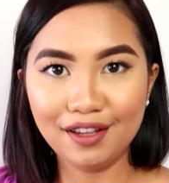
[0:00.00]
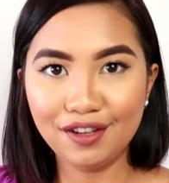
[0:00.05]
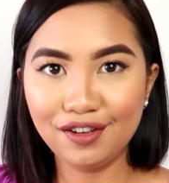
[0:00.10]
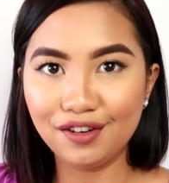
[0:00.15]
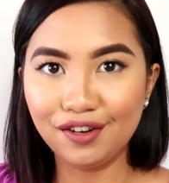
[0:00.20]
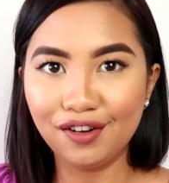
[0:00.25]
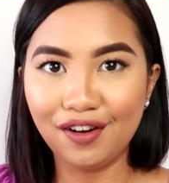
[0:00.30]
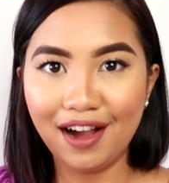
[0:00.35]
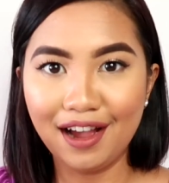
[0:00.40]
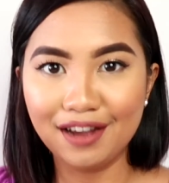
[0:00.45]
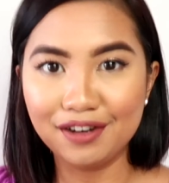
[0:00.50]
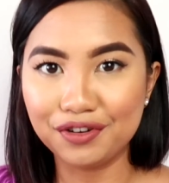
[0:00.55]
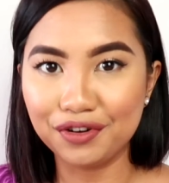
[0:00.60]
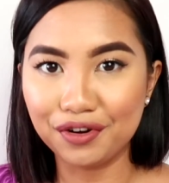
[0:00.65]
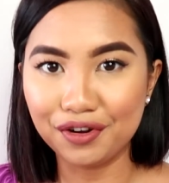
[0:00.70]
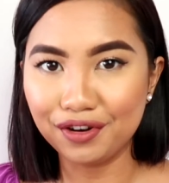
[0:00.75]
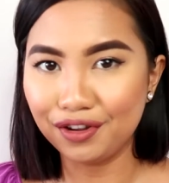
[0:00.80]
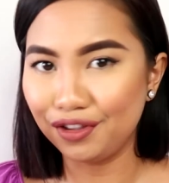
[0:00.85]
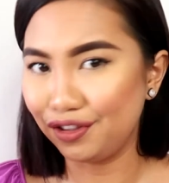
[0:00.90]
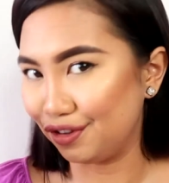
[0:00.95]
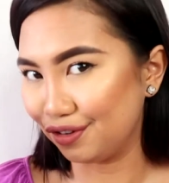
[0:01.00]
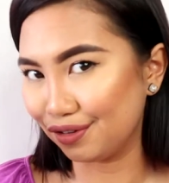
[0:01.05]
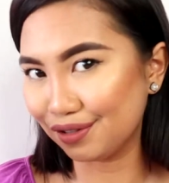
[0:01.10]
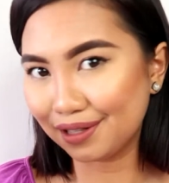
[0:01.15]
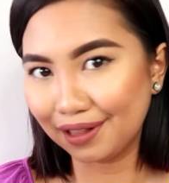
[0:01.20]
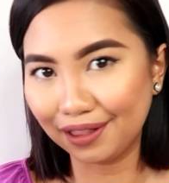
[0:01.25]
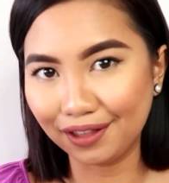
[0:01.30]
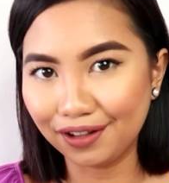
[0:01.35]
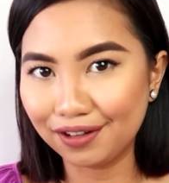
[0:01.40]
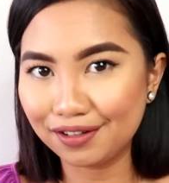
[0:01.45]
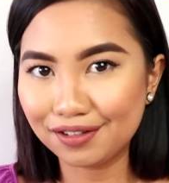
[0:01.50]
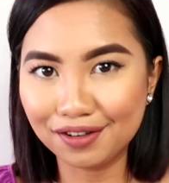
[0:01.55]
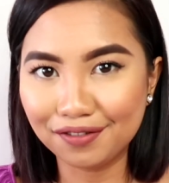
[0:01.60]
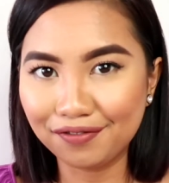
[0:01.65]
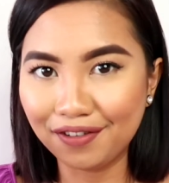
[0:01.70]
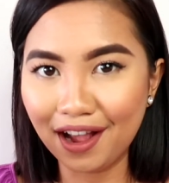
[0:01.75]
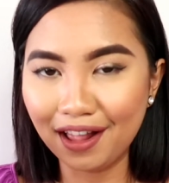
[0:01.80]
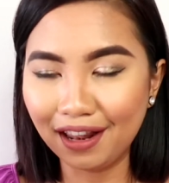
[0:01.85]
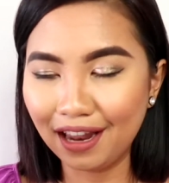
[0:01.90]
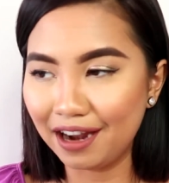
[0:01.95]
you know I don't use lots
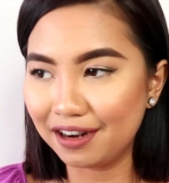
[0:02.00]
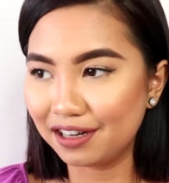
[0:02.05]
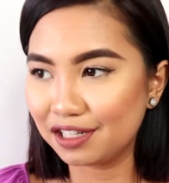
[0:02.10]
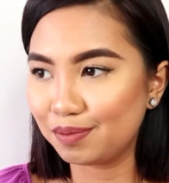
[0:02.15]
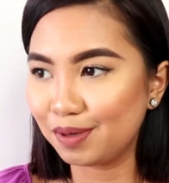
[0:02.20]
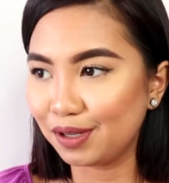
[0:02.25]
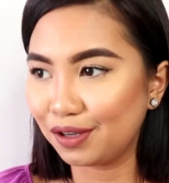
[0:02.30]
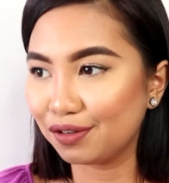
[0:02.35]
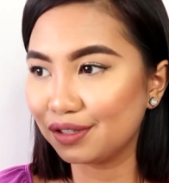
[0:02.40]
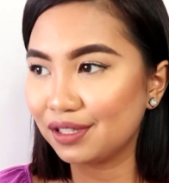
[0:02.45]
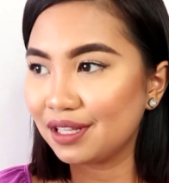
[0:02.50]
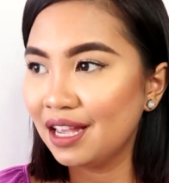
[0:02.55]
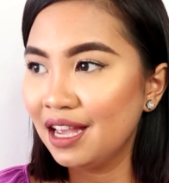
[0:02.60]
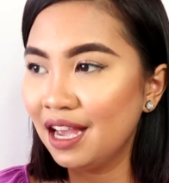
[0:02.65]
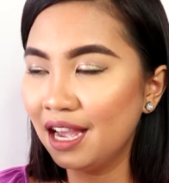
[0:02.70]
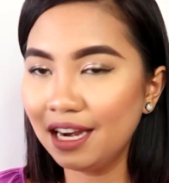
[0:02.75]
of eyeliners because